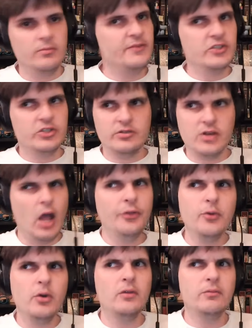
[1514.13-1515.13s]
we've gone
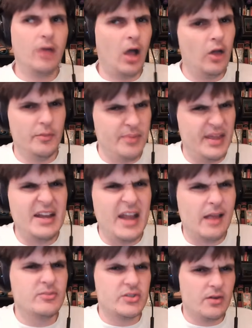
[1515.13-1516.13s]
through all the big
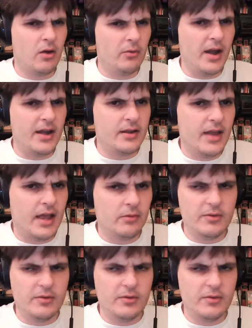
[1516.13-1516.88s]
names already now.